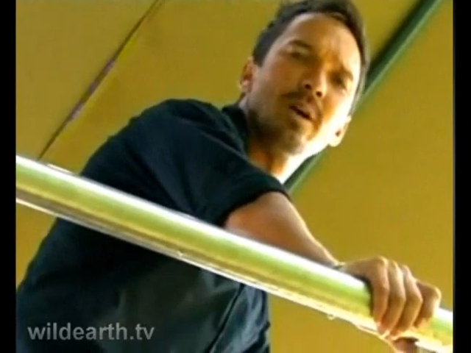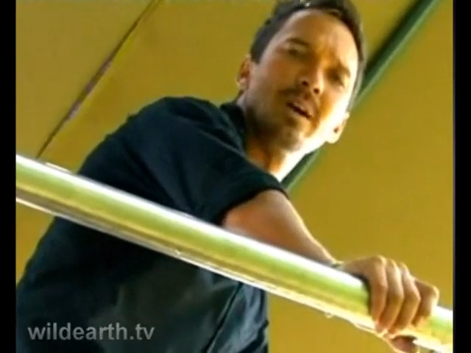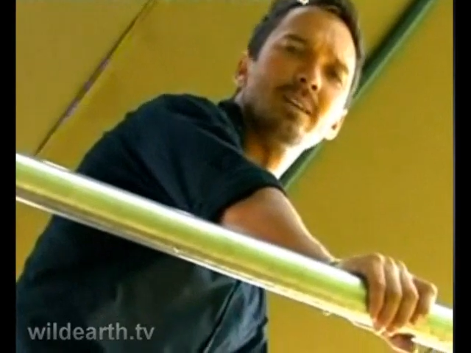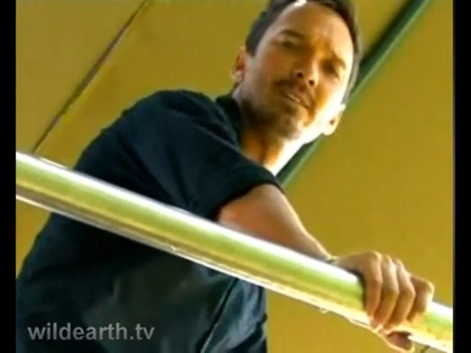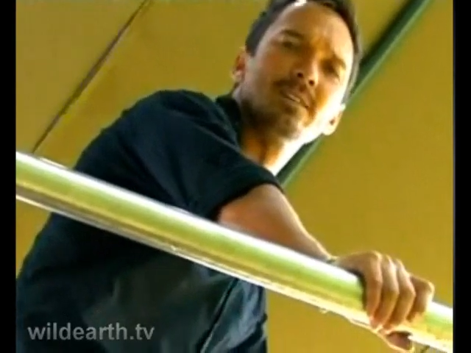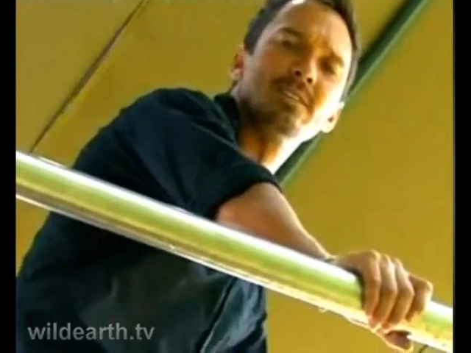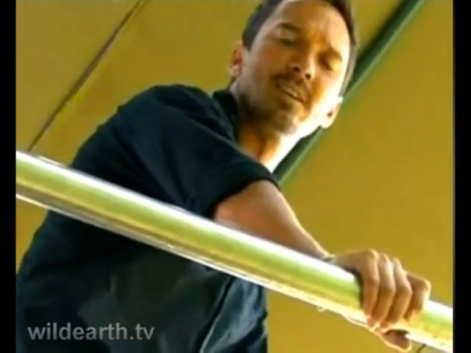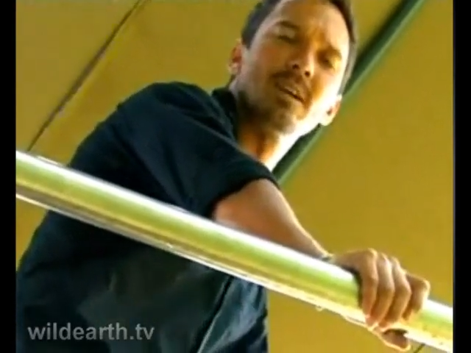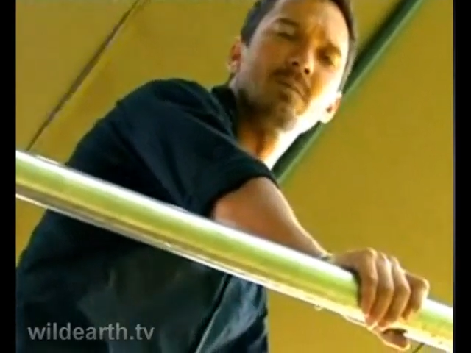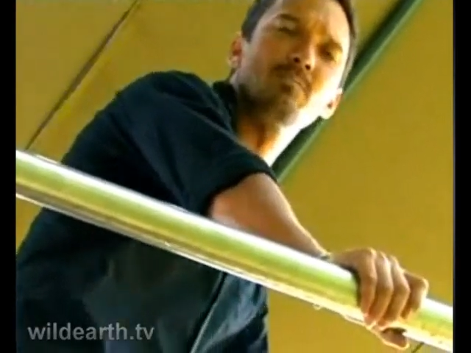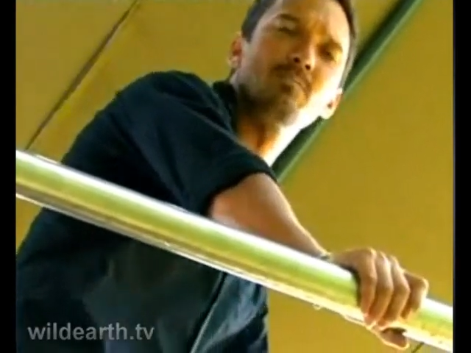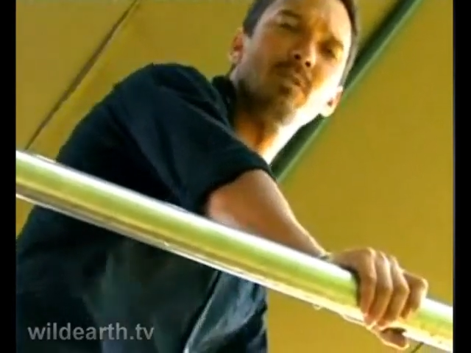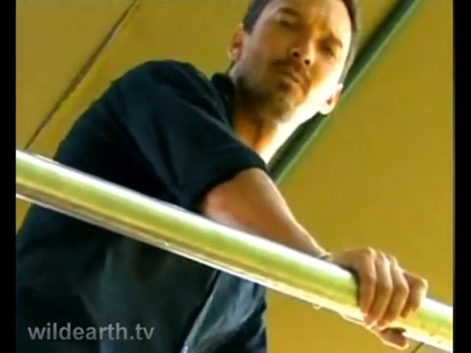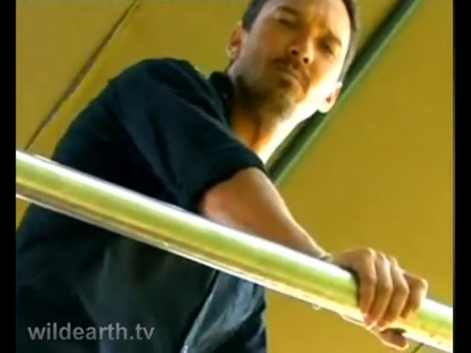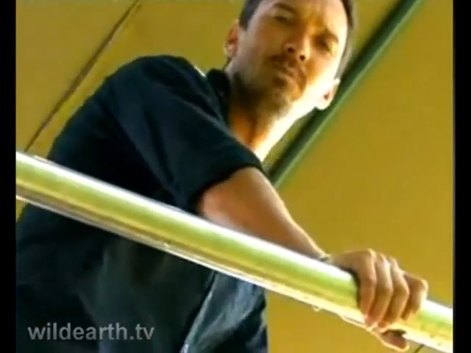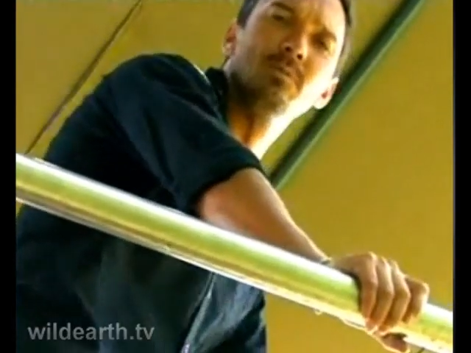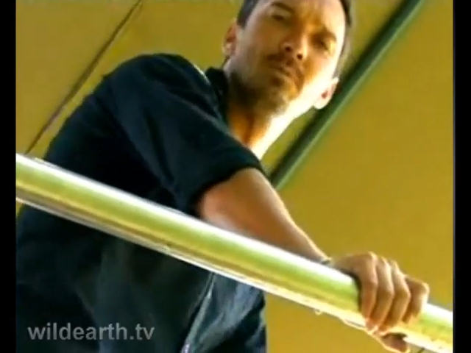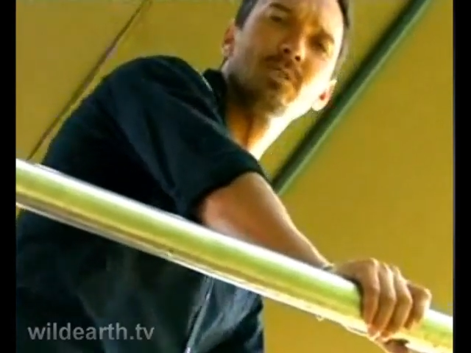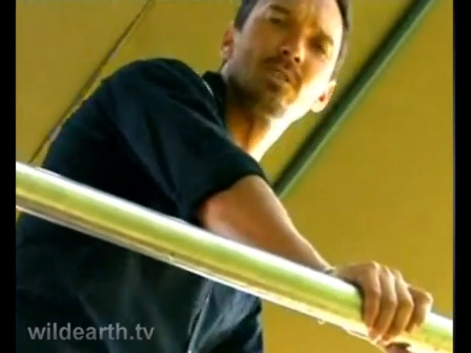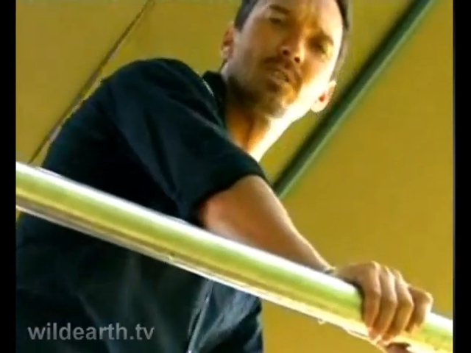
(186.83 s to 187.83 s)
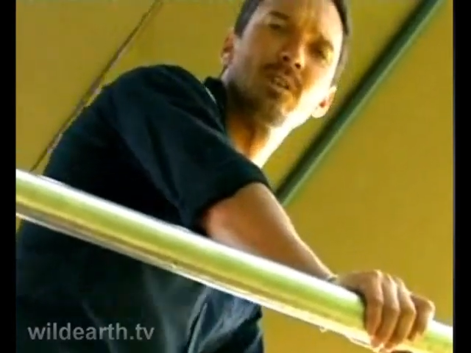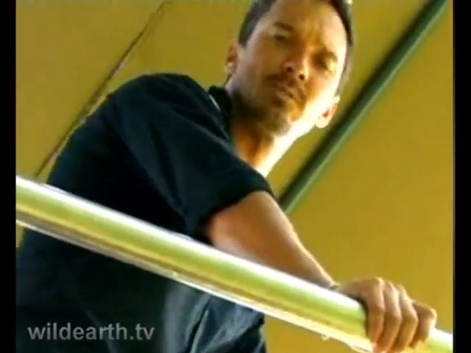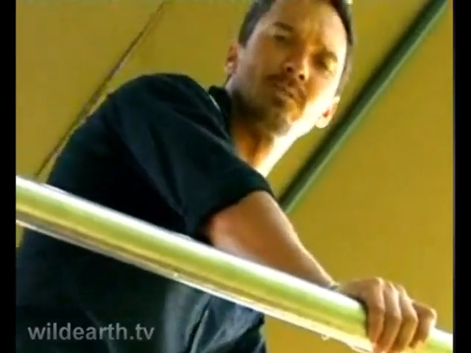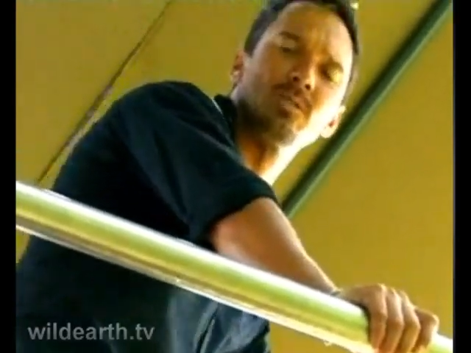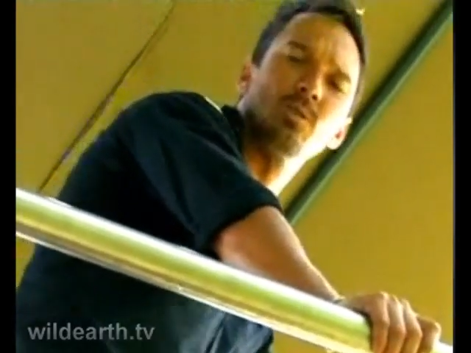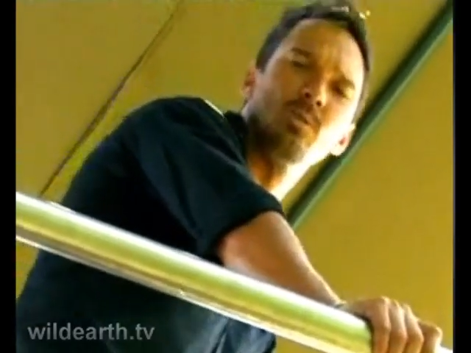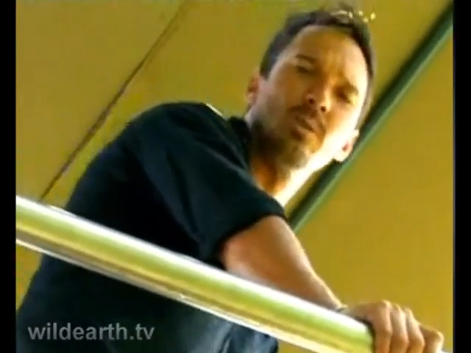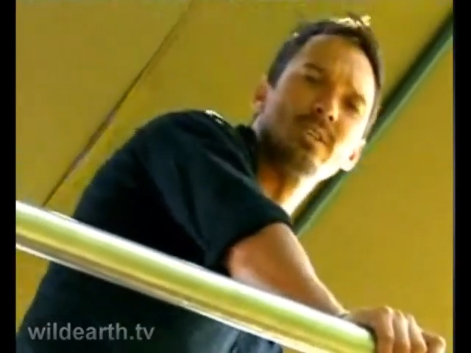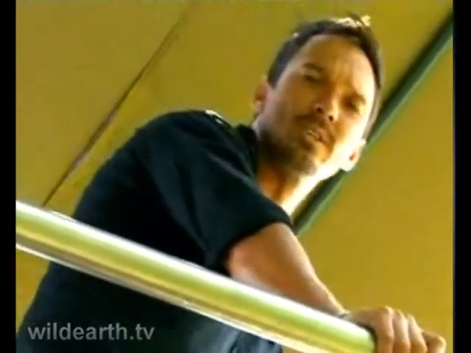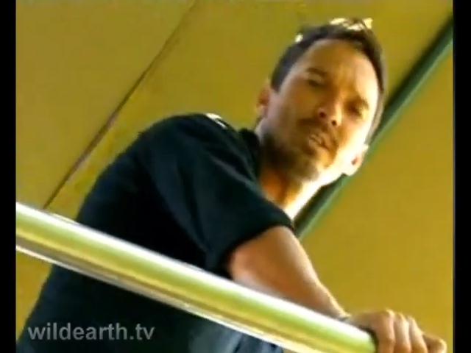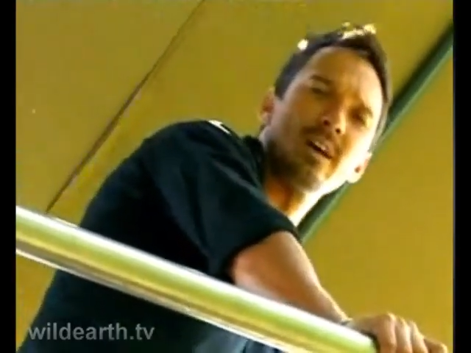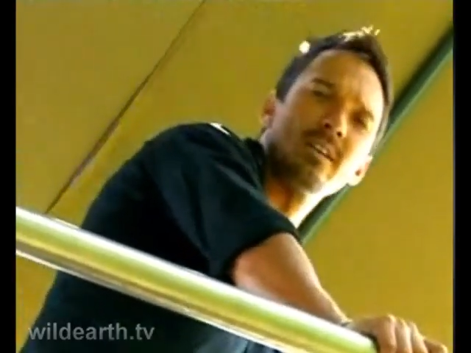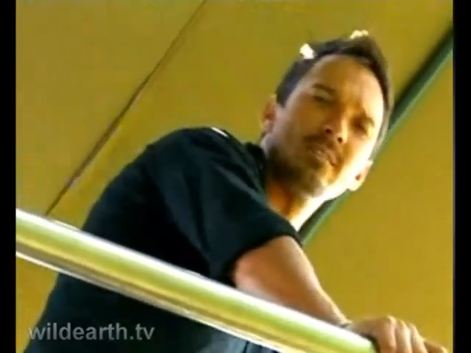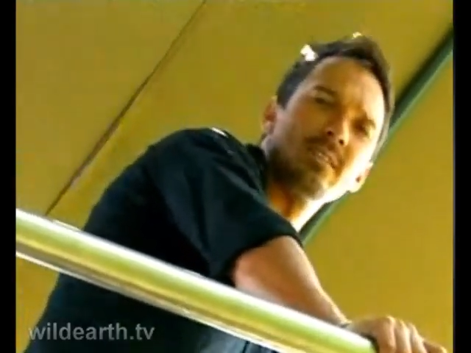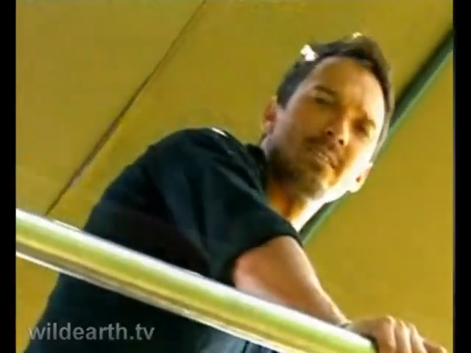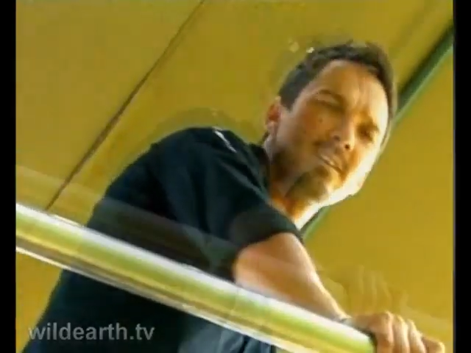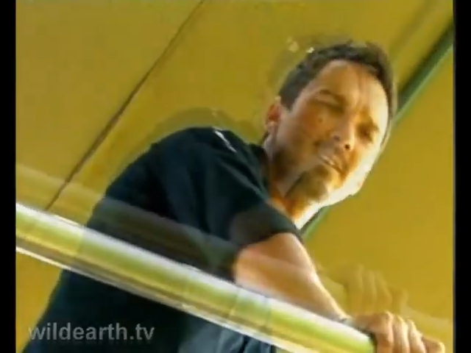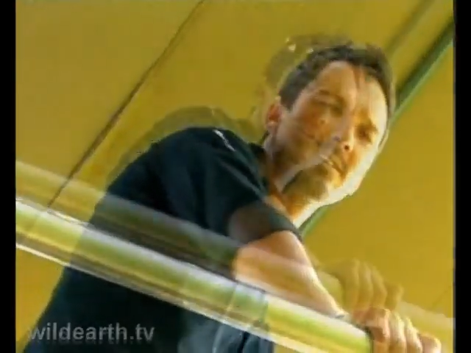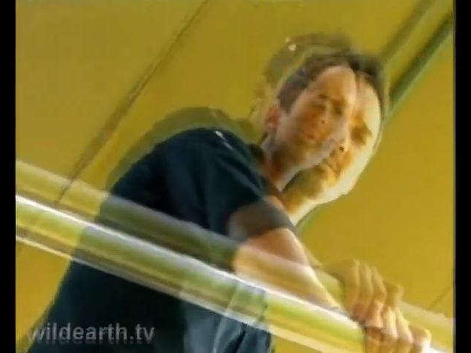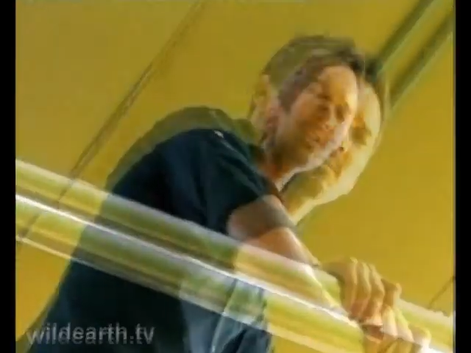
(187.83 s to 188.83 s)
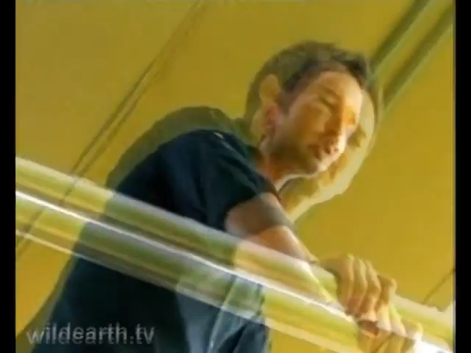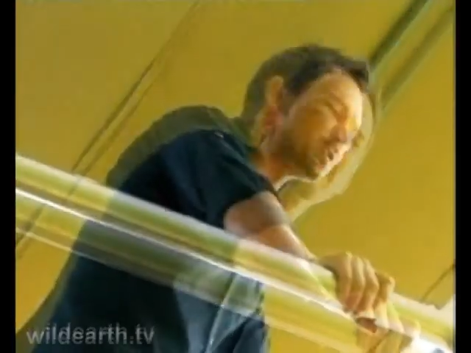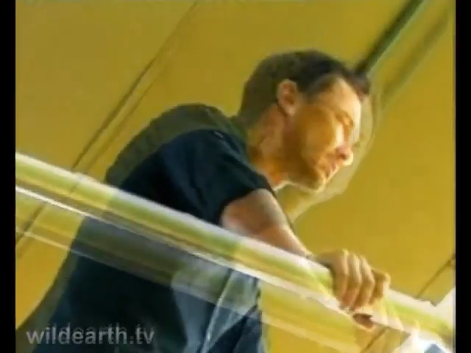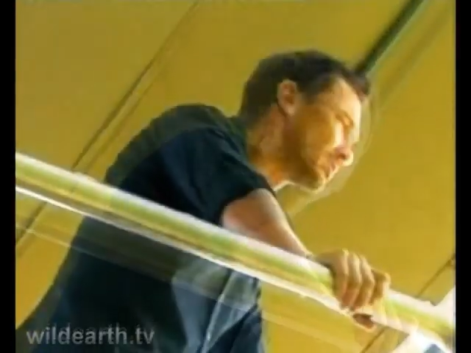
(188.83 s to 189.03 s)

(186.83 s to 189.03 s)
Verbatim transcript: We had the same problem as Scotty always had on our